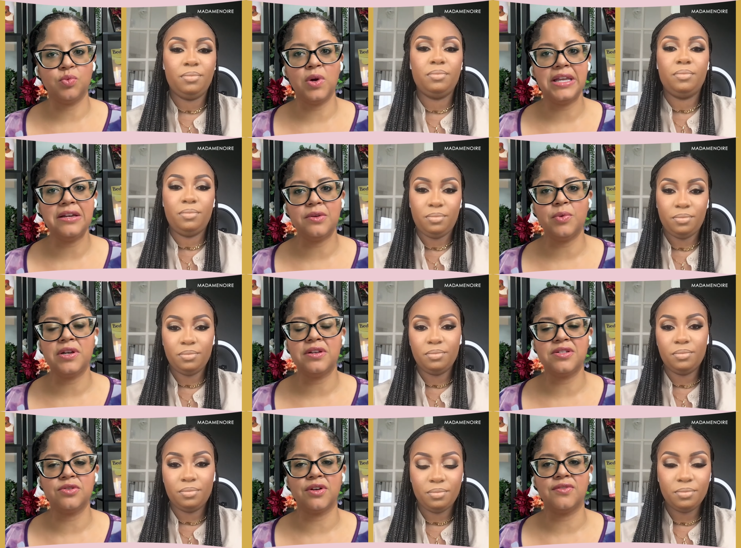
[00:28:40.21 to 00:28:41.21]
Speaker 1: what what
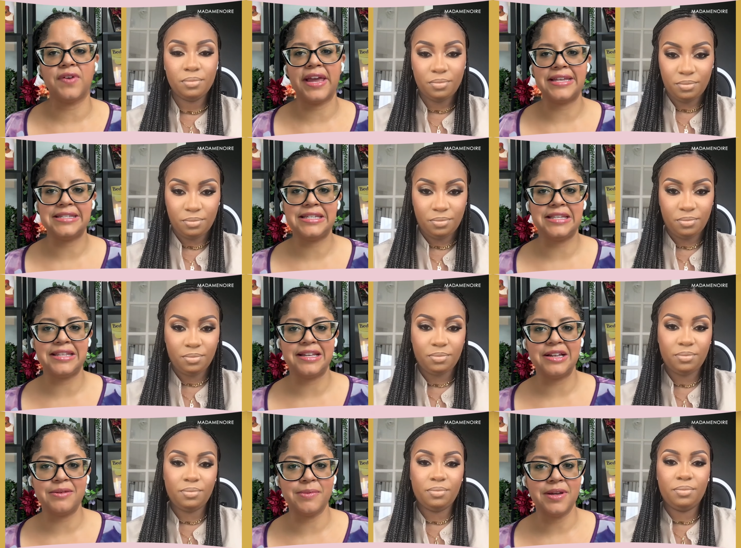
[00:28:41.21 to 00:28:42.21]
is your advice to
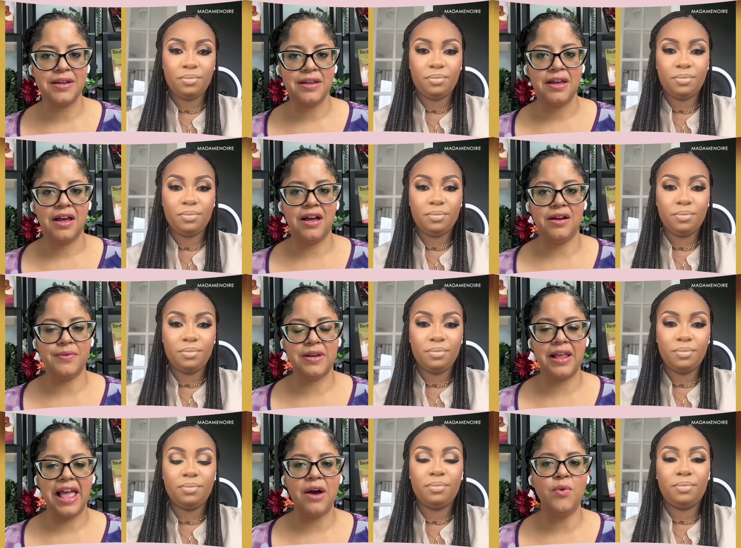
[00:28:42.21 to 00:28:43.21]
them? Um, and
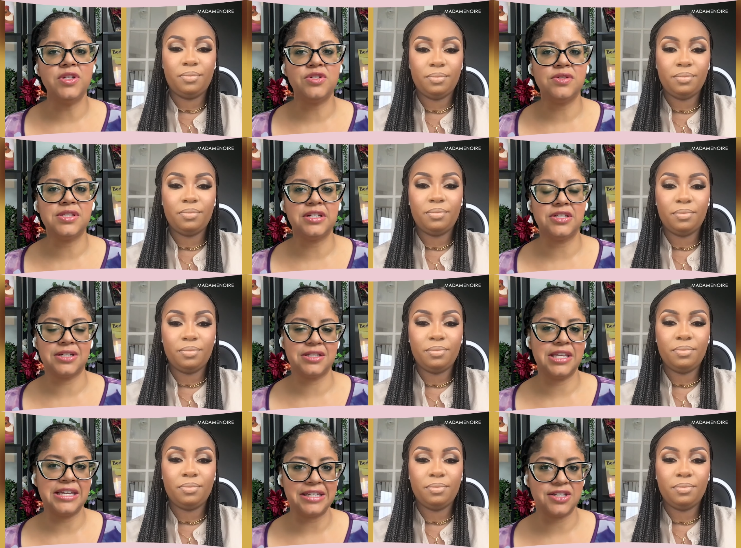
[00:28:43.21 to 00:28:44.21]
how would you suggest
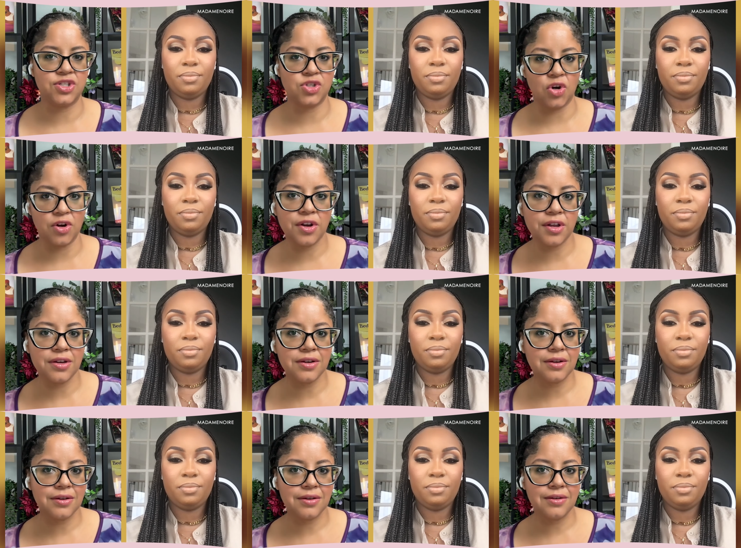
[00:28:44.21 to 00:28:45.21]
they get started?
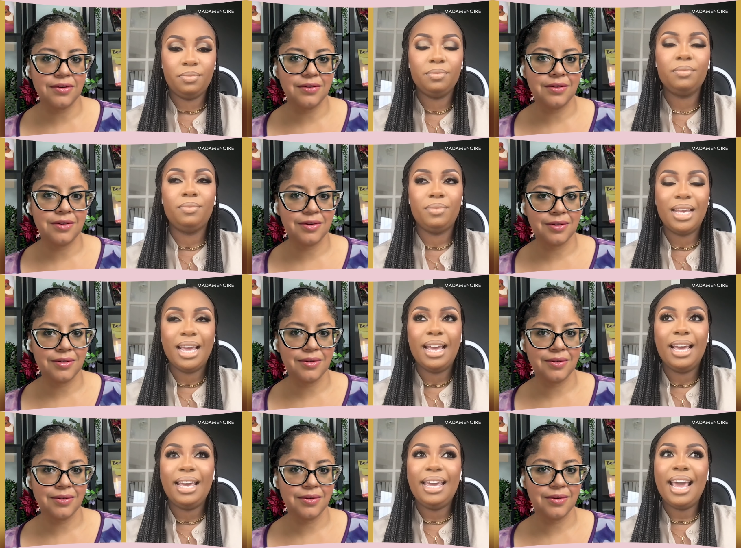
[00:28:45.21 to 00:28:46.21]

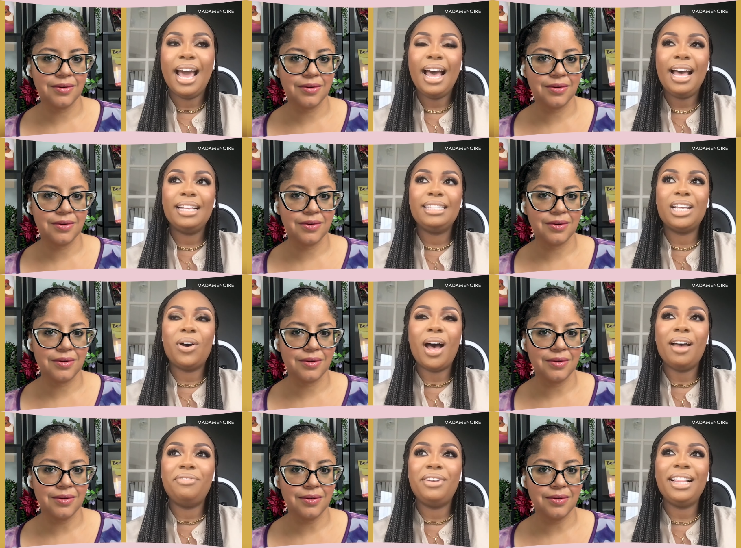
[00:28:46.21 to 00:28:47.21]
Speaker 2: Yeah, so
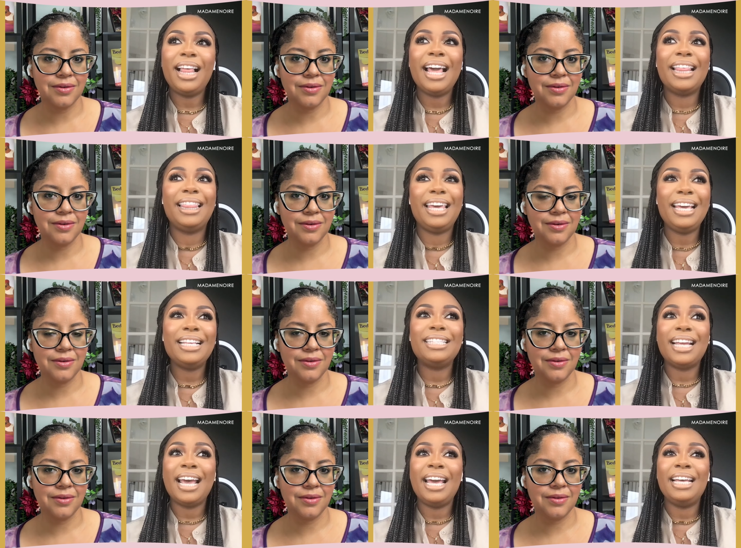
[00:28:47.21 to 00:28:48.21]
I feel like these
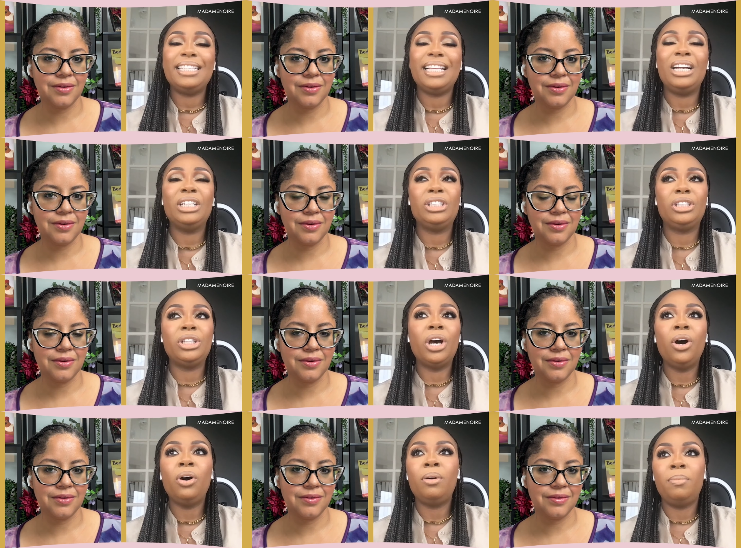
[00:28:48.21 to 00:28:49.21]
days there's
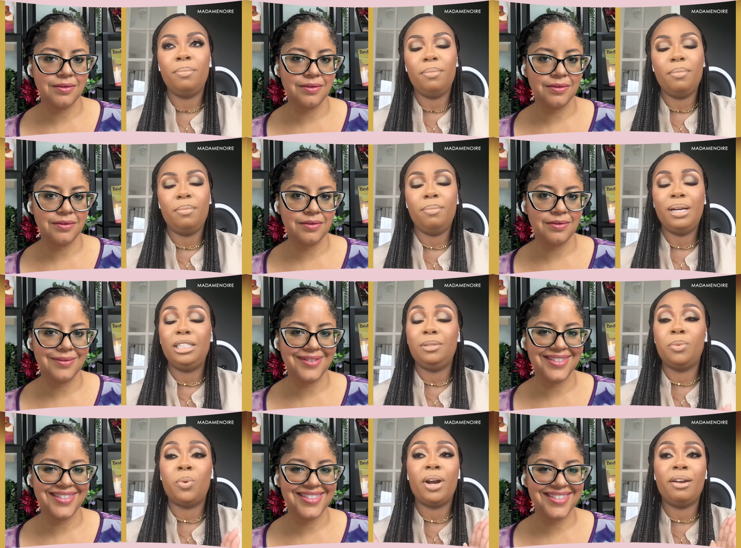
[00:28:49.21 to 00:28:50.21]
so
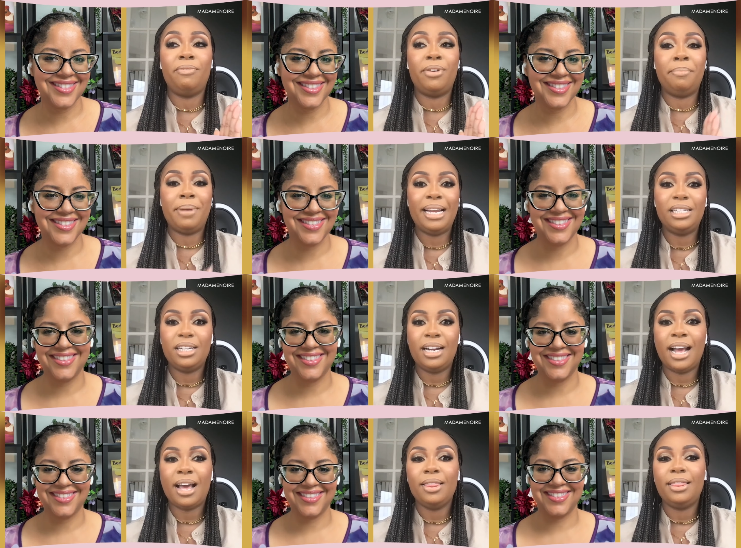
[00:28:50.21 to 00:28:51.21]
much more
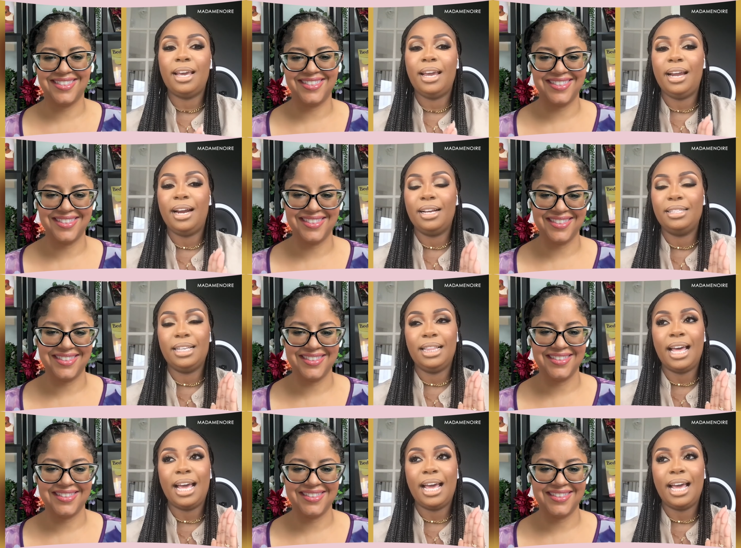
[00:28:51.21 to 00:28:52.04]
information out there to